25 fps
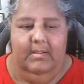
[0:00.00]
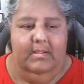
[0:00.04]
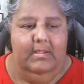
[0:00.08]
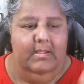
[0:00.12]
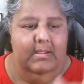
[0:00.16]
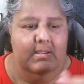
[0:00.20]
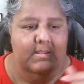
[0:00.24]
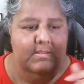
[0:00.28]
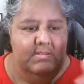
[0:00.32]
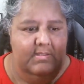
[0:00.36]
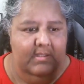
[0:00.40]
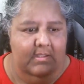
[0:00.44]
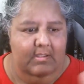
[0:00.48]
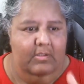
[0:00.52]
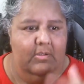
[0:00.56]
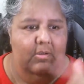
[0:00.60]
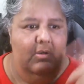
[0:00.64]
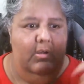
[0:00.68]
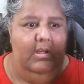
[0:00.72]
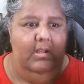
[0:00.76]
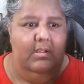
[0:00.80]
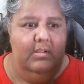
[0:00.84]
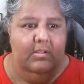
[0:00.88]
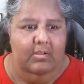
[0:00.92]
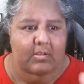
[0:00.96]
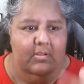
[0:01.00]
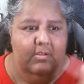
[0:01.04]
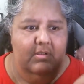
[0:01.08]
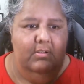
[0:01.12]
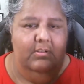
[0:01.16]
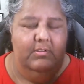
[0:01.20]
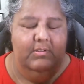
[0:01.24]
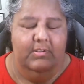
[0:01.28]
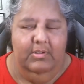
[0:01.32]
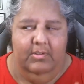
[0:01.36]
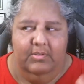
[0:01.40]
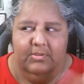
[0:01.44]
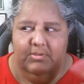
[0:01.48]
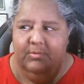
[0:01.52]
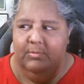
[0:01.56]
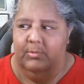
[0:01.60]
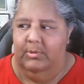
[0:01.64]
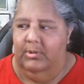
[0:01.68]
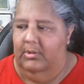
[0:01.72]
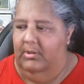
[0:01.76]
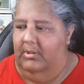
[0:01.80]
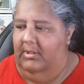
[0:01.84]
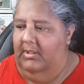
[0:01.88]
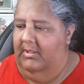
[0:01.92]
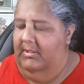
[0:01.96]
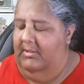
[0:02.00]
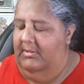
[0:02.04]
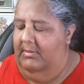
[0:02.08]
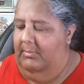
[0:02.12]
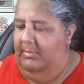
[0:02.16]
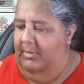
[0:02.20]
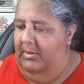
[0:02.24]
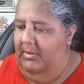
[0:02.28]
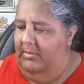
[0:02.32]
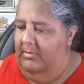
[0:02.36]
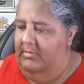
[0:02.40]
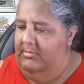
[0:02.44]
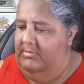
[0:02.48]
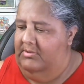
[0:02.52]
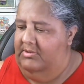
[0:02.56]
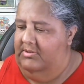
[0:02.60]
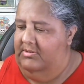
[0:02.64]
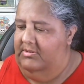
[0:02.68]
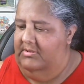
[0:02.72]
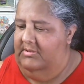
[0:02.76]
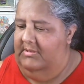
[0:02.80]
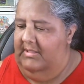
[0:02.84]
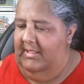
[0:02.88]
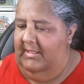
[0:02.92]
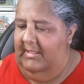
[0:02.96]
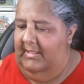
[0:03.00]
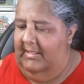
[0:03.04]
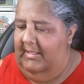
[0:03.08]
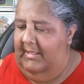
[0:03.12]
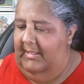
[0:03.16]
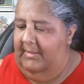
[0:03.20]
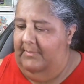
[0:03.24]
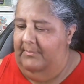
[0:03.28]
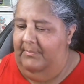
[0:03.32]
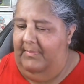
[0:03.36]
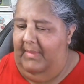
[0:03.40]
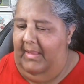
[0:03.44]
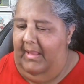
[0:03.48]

Quetzalcoatl going on the underworld, getting the bones, la la la.